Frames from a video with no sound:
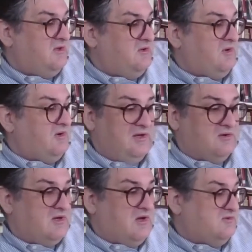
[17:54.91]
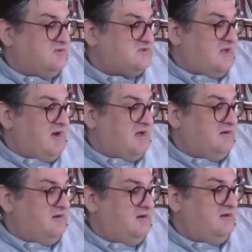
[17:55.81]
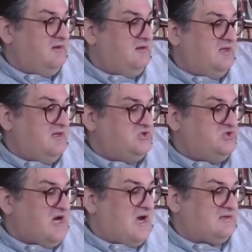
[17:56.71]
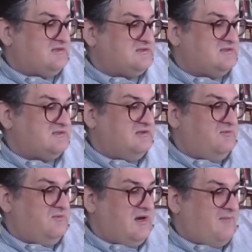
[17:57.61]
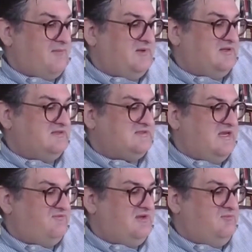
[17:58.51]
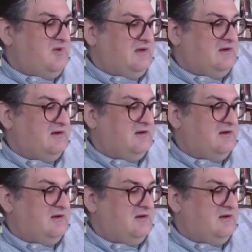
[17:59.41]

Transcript: Well, here goes, I muttered. Then shucks, what happened to the safety pin?